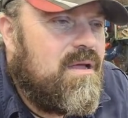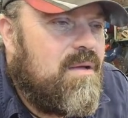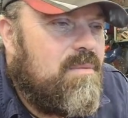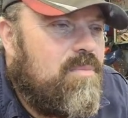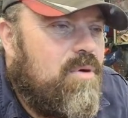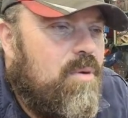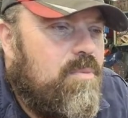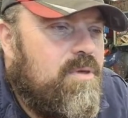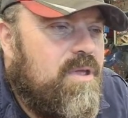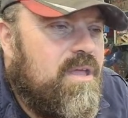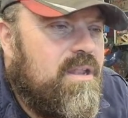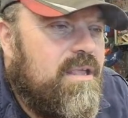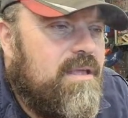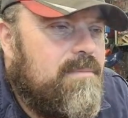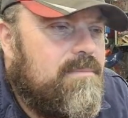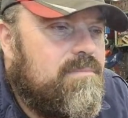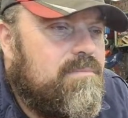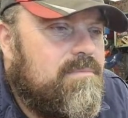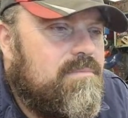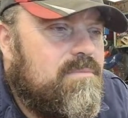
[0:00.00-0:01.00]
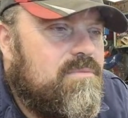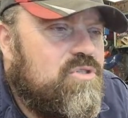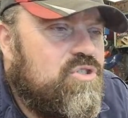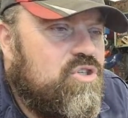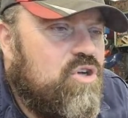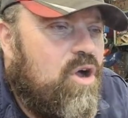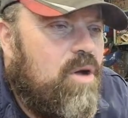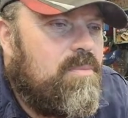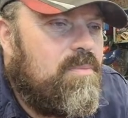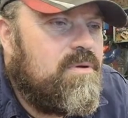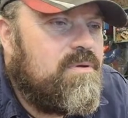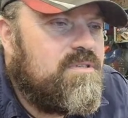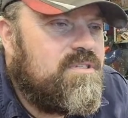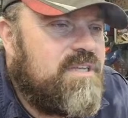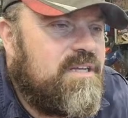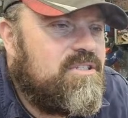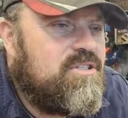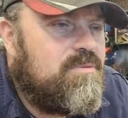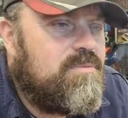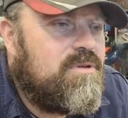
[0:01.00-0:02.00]
Bob Kinney, shop,
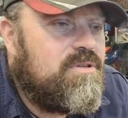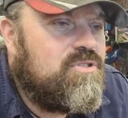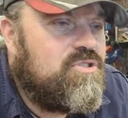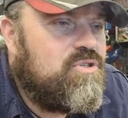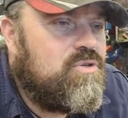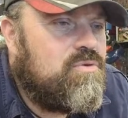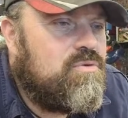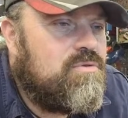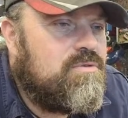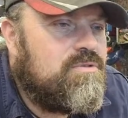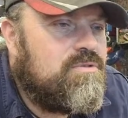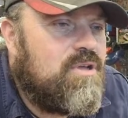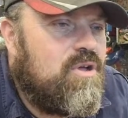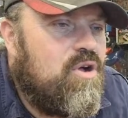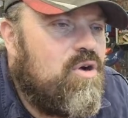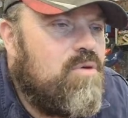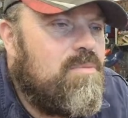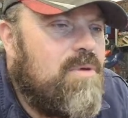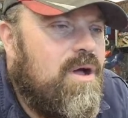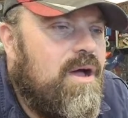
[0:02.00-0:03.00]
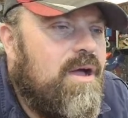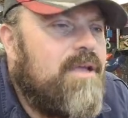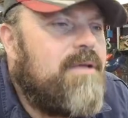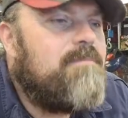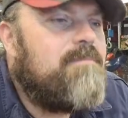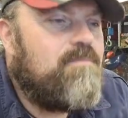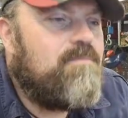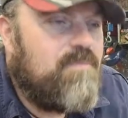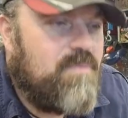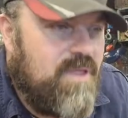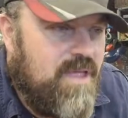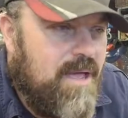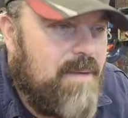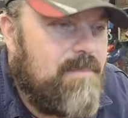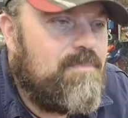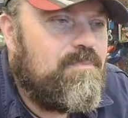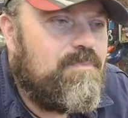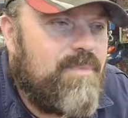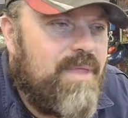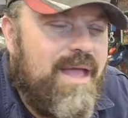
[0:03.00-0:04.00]
setup and tools, oh my. Yep,
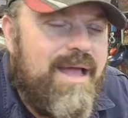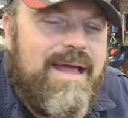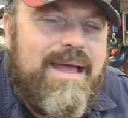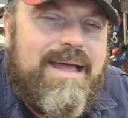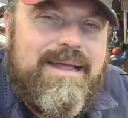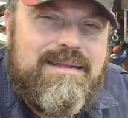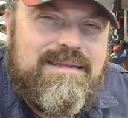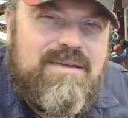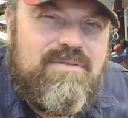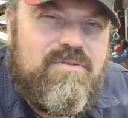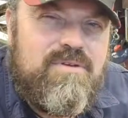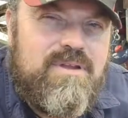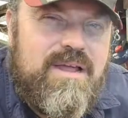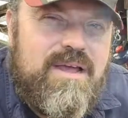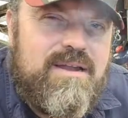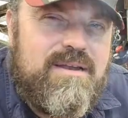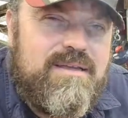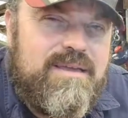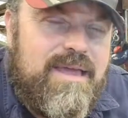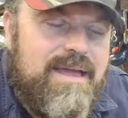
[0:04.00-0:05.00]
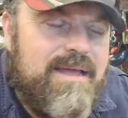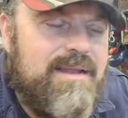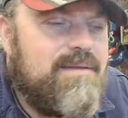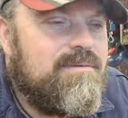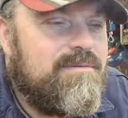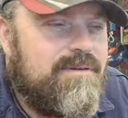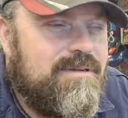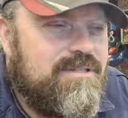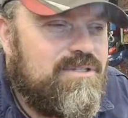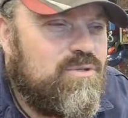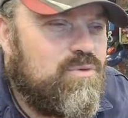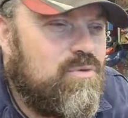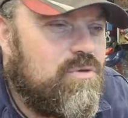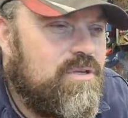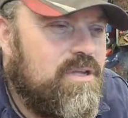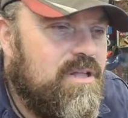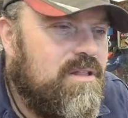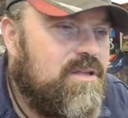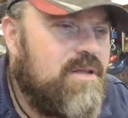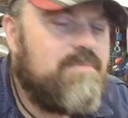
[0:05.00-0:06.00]
and every now and again, a tool
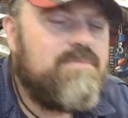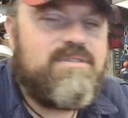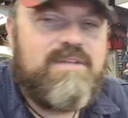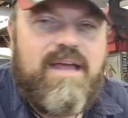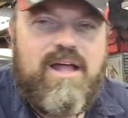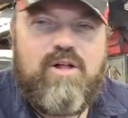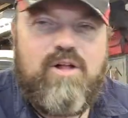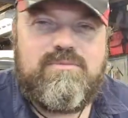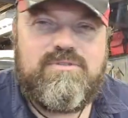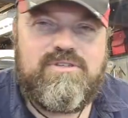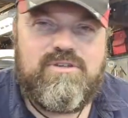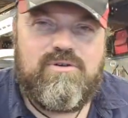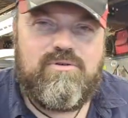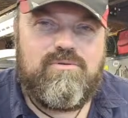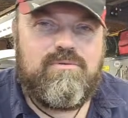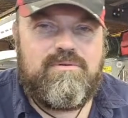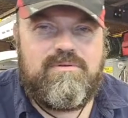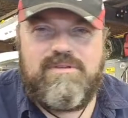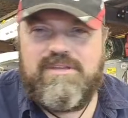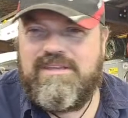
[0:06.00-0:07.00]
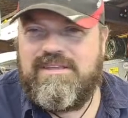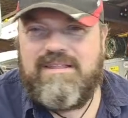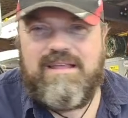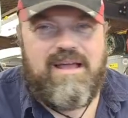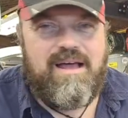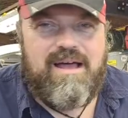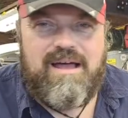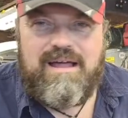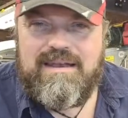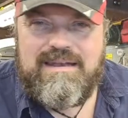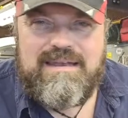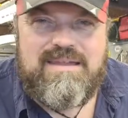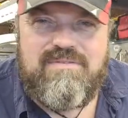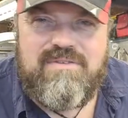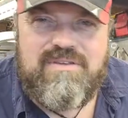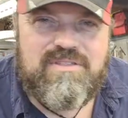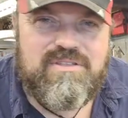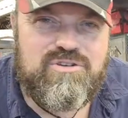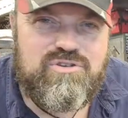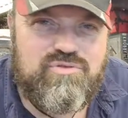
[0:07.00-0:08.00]
girl comes to help too.
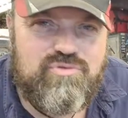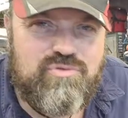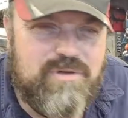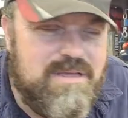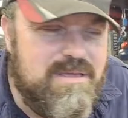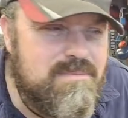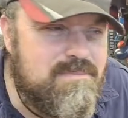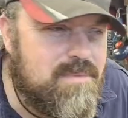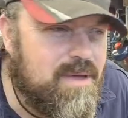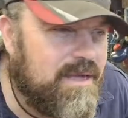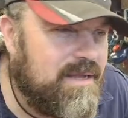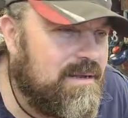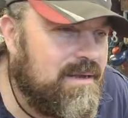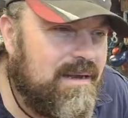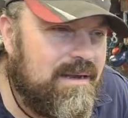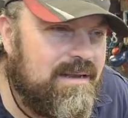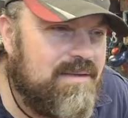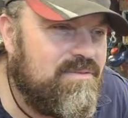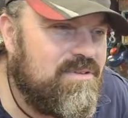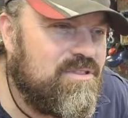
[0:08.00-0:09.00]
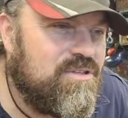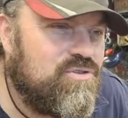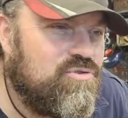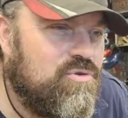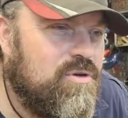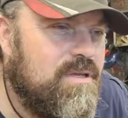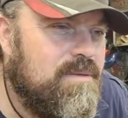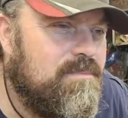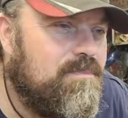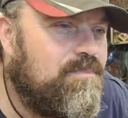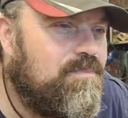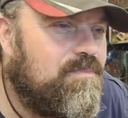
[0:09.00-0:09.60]
Living the dream, mate, living the dream.